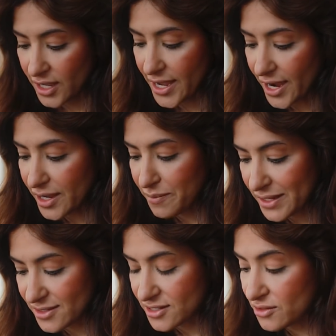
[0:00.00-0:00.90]
a eye
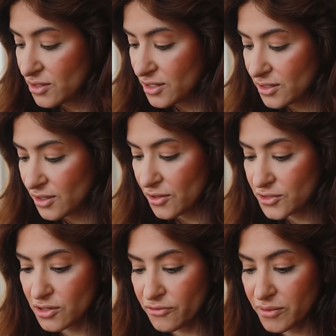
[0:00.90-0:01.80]
pencil,
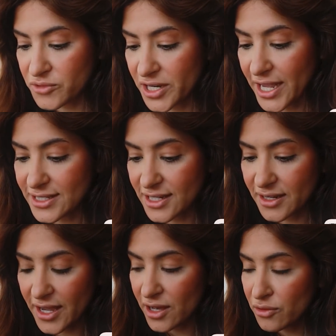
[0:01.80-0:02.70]
also from John
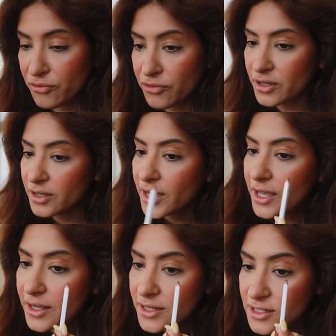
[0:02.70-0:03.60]
Atkin Elf,
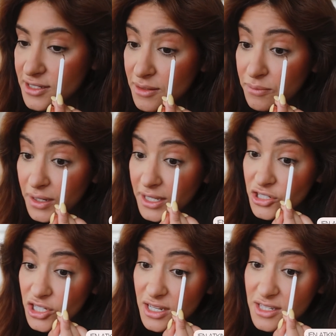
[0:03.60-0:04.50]
and I simply
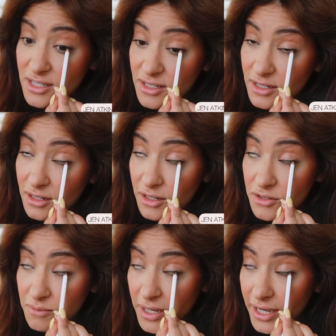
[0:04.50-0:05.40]
just
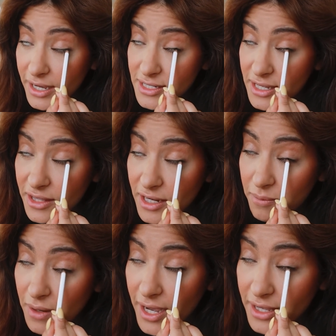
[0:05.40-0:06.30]
close my eyes and then
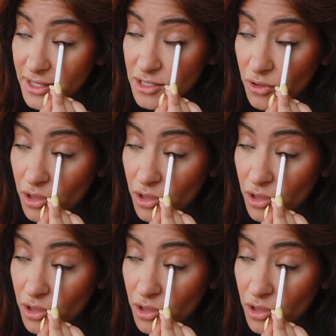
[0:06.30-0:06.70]
apply this on